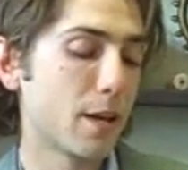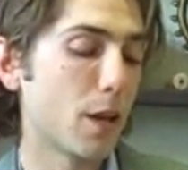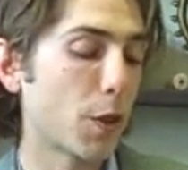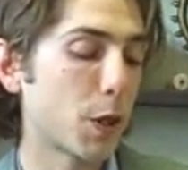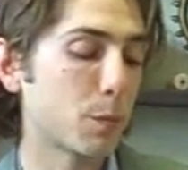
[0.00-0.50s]

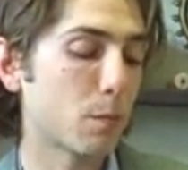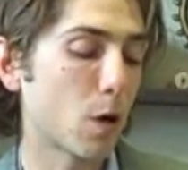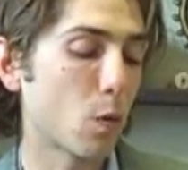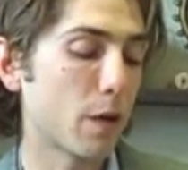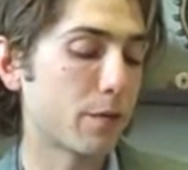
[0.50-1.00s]
Nothing but
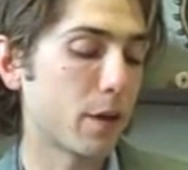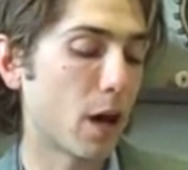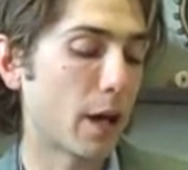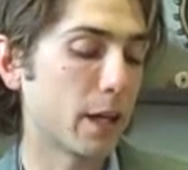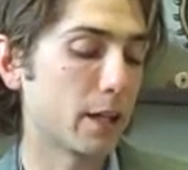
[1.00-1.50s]
my wife and
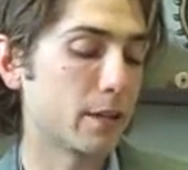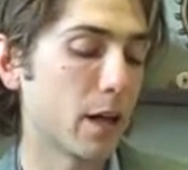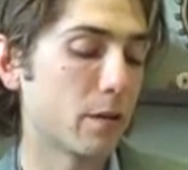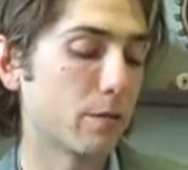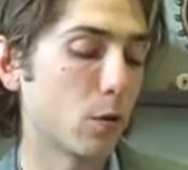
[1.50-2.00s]
I, he
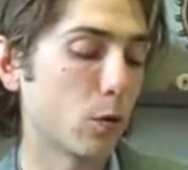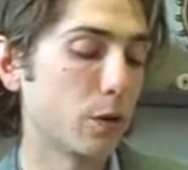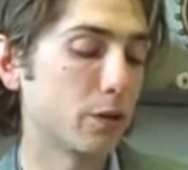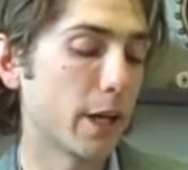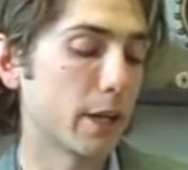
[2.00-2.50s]
said, and
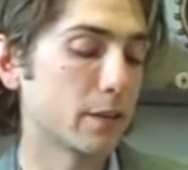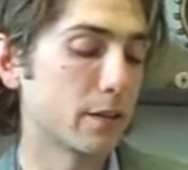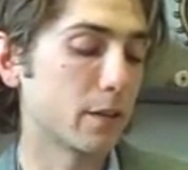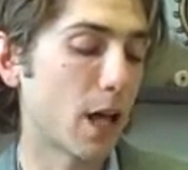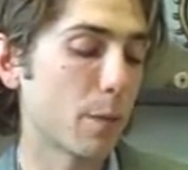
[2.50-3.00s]
folded his hands in
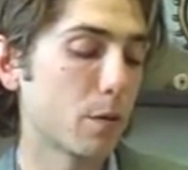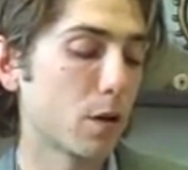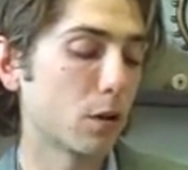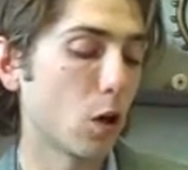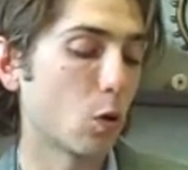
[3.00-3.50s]
his lap,
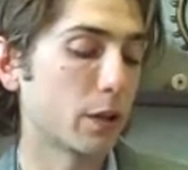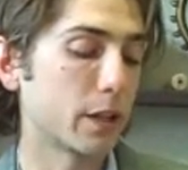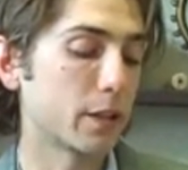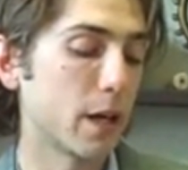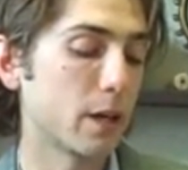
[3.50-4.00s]
lowering
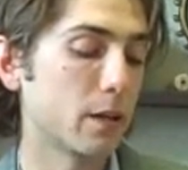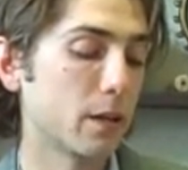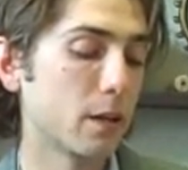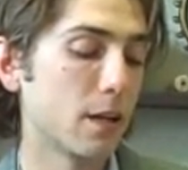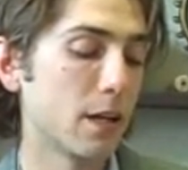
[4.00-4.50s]
his head.
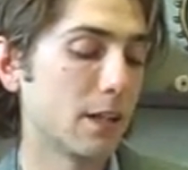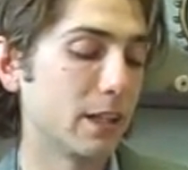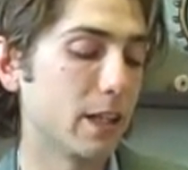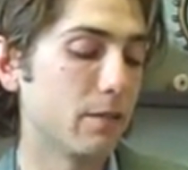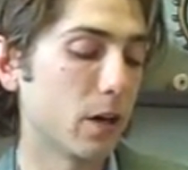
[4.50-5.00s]

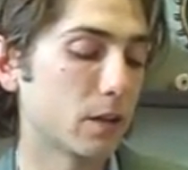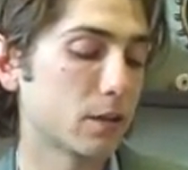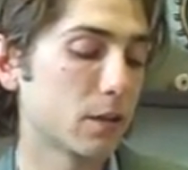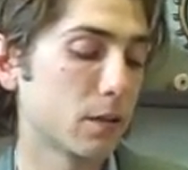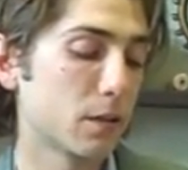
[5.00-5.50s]
Leave
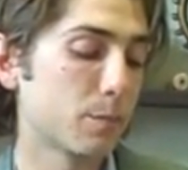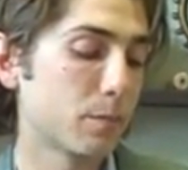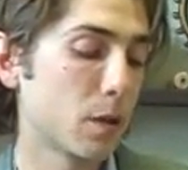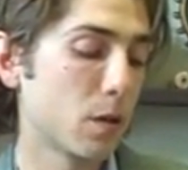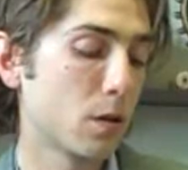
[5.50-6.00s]
us.
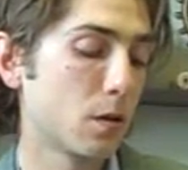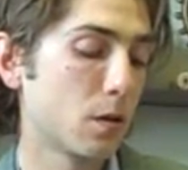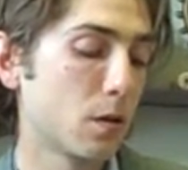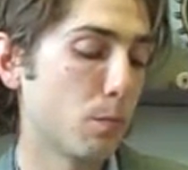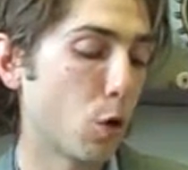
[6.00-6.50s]

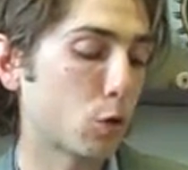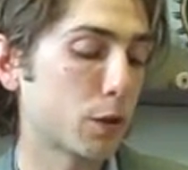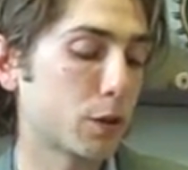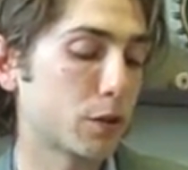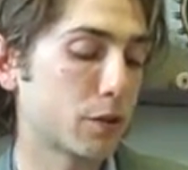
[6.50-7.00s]
Mark
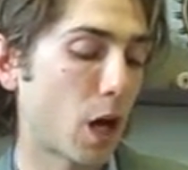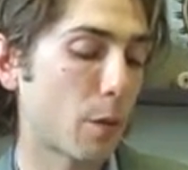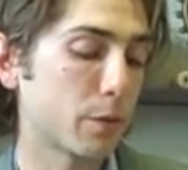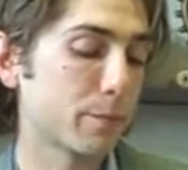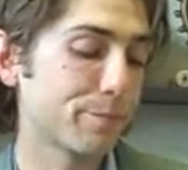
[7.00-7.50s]
Richards
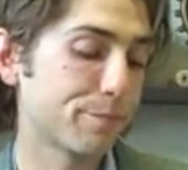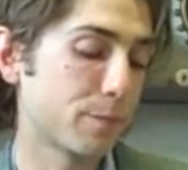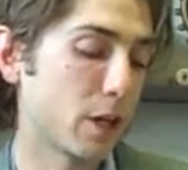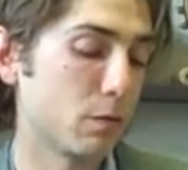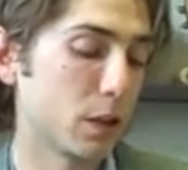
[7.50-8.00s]
stopped.
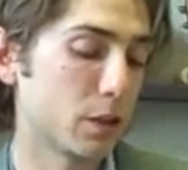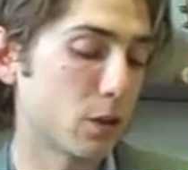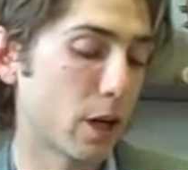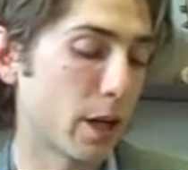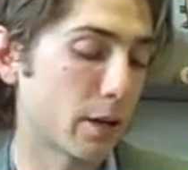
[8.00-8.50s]
He released
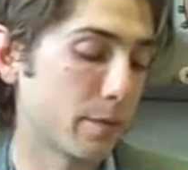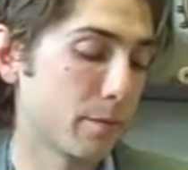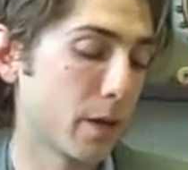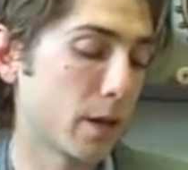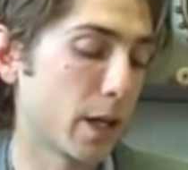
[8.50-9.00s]
her hand.
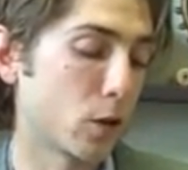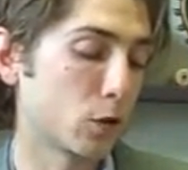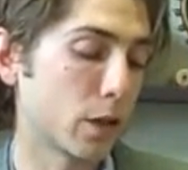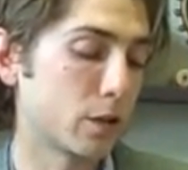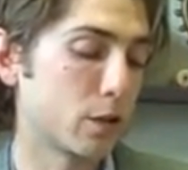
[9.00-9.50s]
He
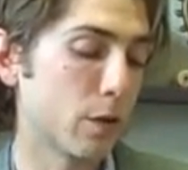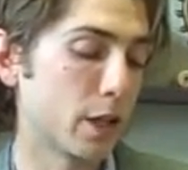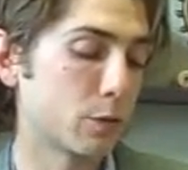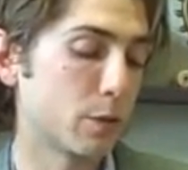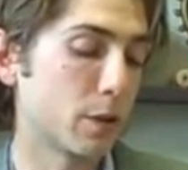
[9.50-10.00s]
looked at his 2
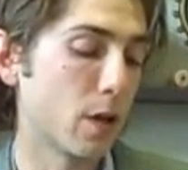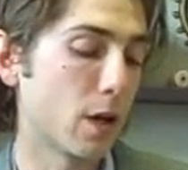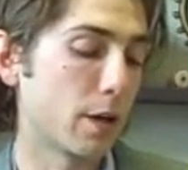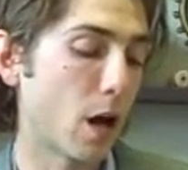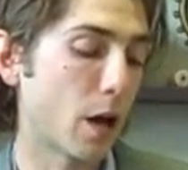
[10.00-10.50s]
henchmen,
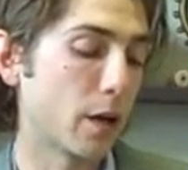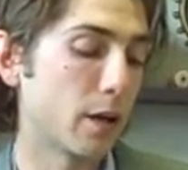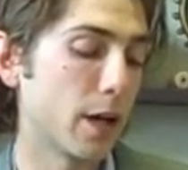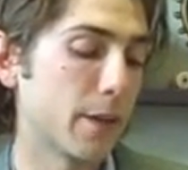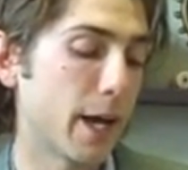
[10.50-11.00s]
nodded,
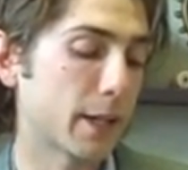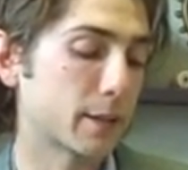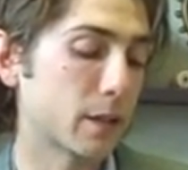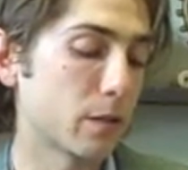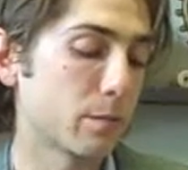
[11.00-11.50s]
and they
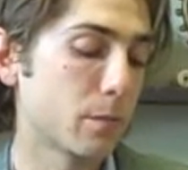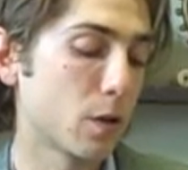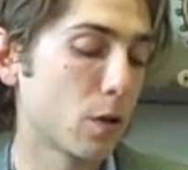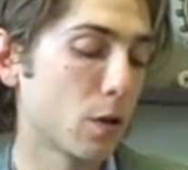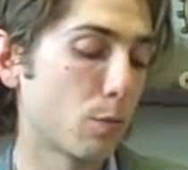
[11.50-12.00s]
exited.
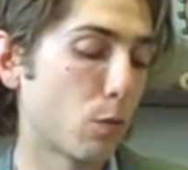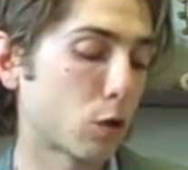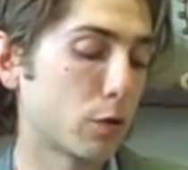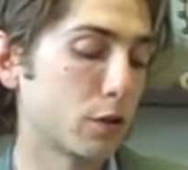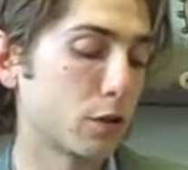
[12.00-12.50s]

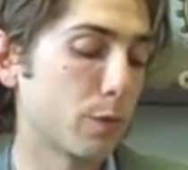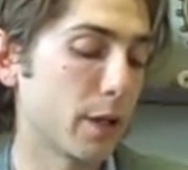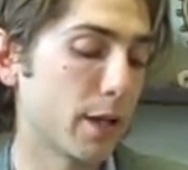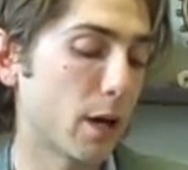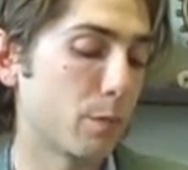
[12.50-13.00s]
Mark Richards
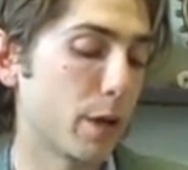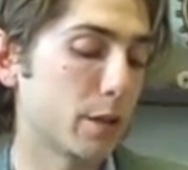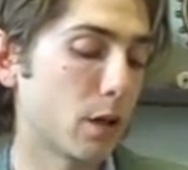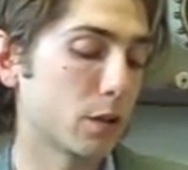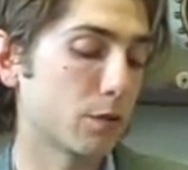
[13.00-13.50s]
bent down and met
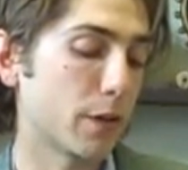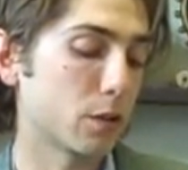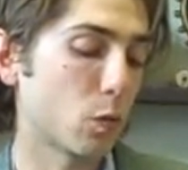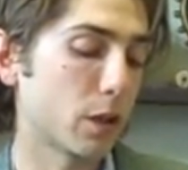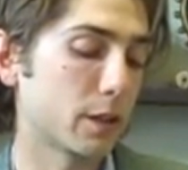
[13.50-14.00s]
John's
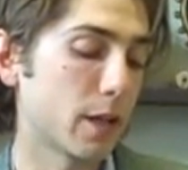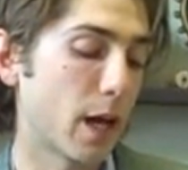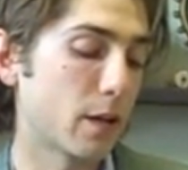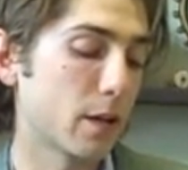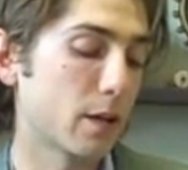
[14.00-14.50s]
face while he sat.